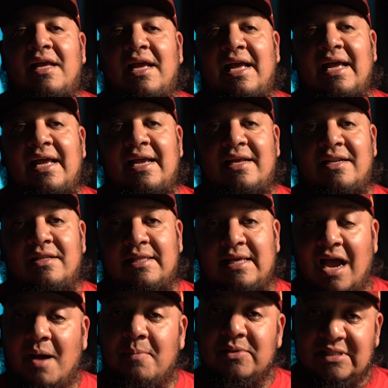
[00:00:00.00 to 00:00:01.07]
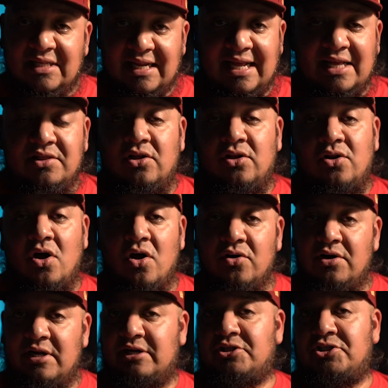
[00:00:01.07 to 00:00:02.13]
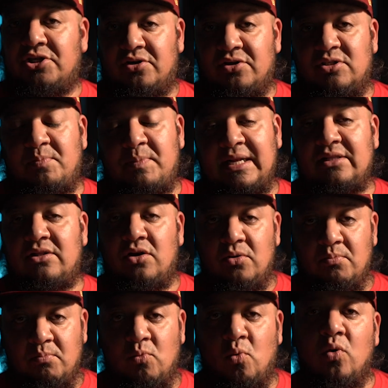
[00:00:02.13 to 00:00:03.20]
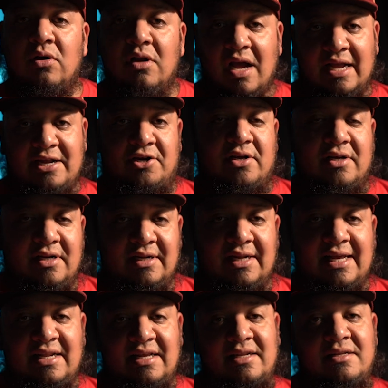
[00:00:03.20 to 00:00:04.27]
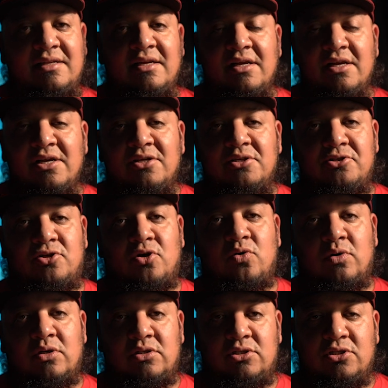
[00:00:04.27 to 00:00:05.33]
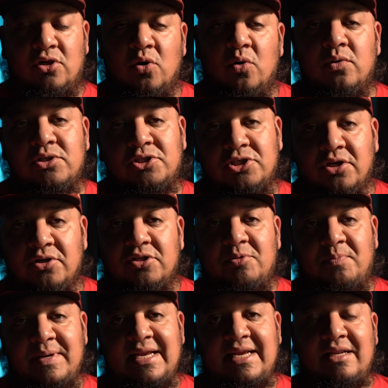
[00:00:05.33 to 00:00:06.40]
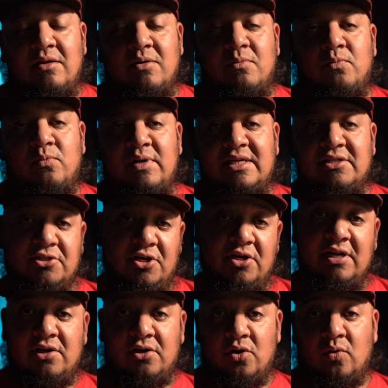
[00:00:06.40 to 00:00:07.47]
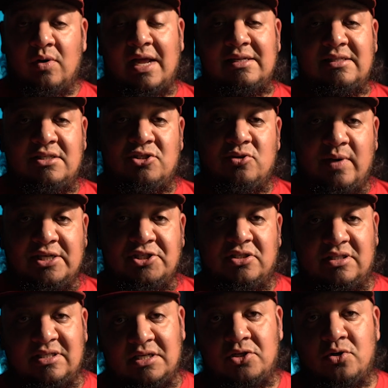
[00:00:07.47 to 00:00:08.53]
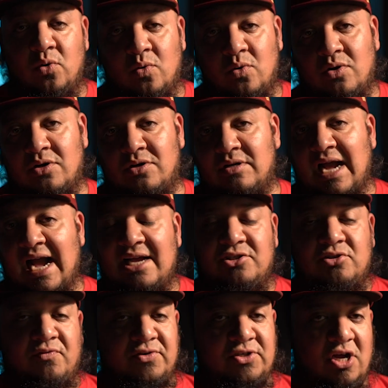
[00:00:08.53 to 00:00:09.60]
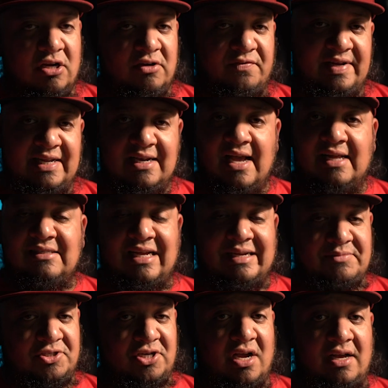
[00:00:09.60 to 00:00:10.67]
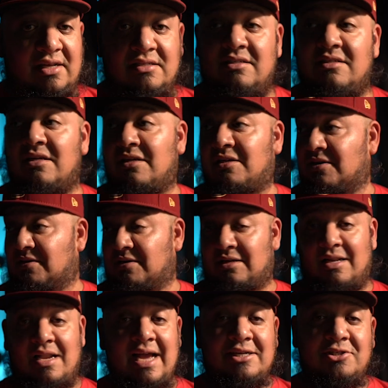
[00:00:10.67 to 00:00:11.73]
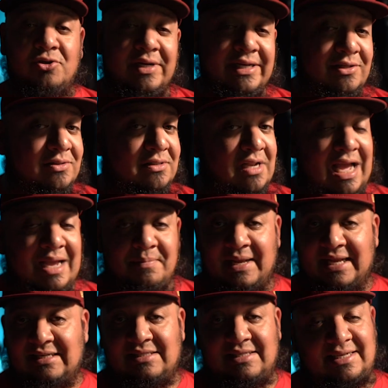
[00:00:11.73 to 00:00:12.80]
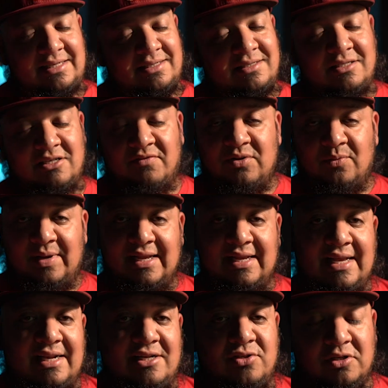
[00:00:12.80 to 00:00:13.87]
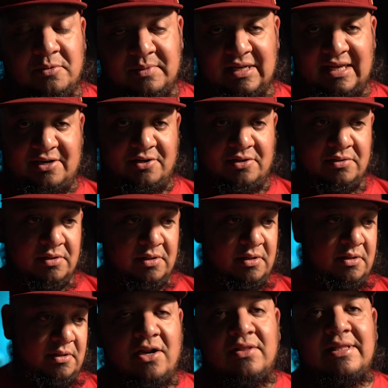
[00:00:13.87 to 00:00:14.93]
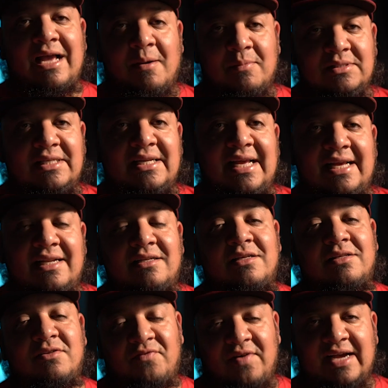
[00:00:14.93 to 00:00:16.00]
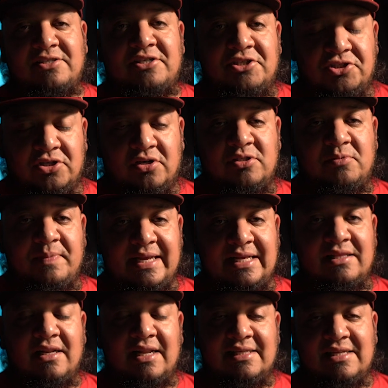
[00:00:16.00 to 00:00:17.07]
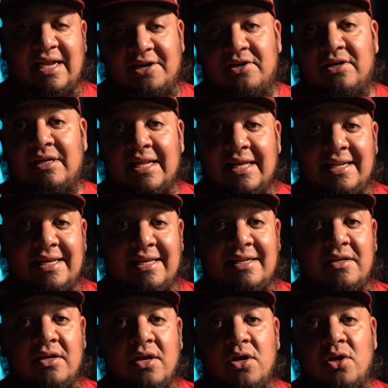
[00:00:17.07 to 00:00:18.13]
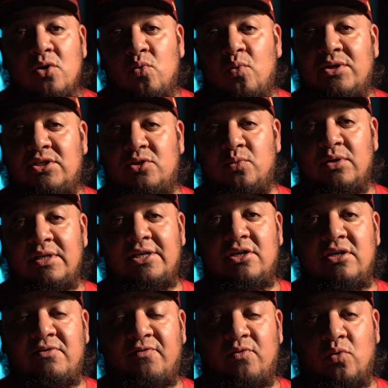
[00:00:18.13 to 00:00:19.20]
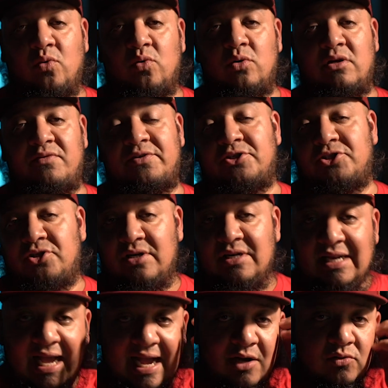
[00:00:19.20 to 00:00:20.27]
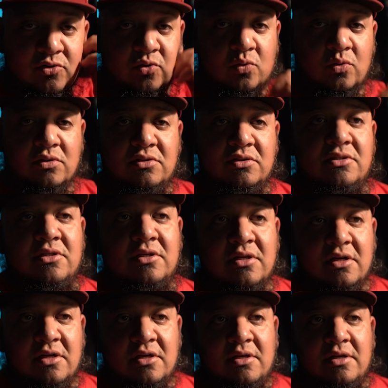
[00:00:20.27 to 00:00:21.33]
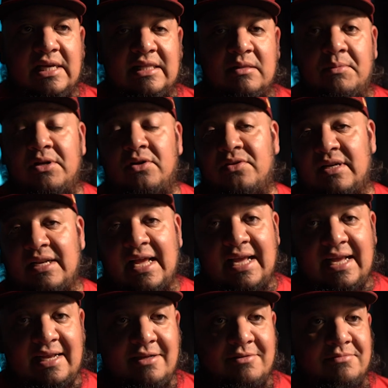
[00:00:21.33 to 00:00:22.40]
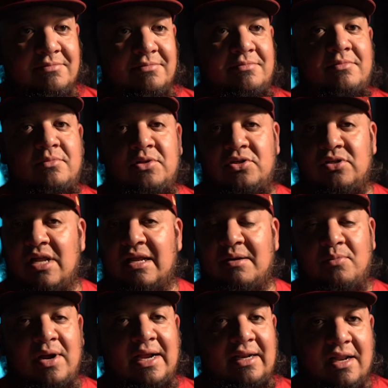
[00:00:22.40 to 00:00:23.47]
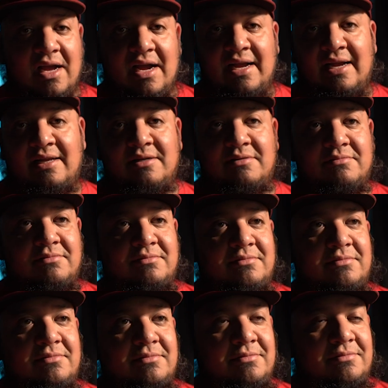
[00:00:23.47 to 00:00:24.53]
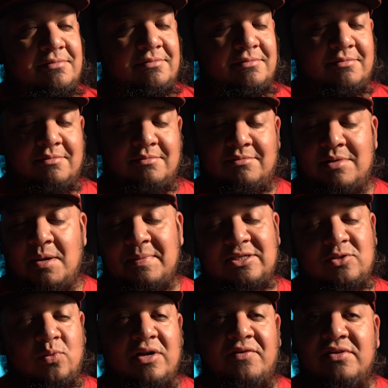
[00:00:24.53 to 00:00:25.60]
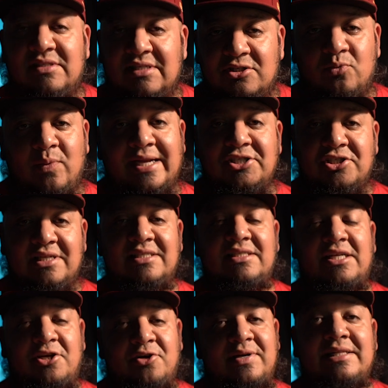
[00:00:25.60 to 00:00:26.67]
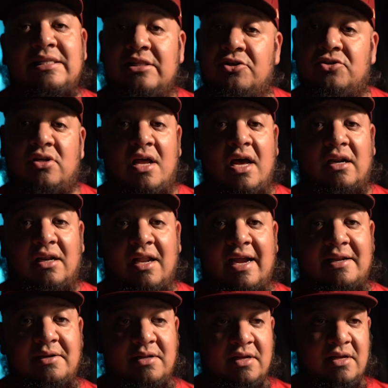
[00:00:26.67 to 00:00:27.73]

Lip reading: And the opposite end, the longer your shutter speed, the more light you're going to let in. So a slower shutter speed is good in low light situations, indoor, astrophotography, nighttime shots, light trails, light painting, stuff that we can get into a little bit later. And on the opposite end, the faster your shutter speed, the less light you're going to let in, which is really good for if you're shooting outdoors in the middle of the day. There's a lot of bright light. It's whatever the situation is that you're in, that there's a lot of light.